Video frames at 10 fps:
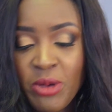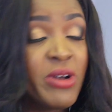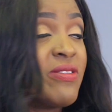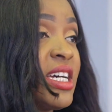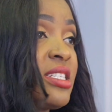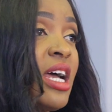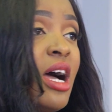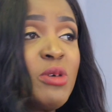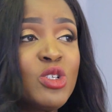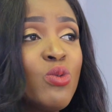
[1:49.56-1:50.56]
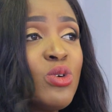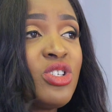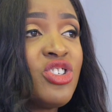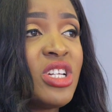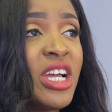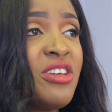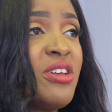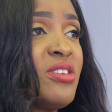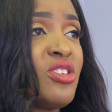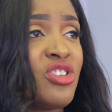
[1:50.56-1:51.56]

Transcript: people have asked, how much water should I use?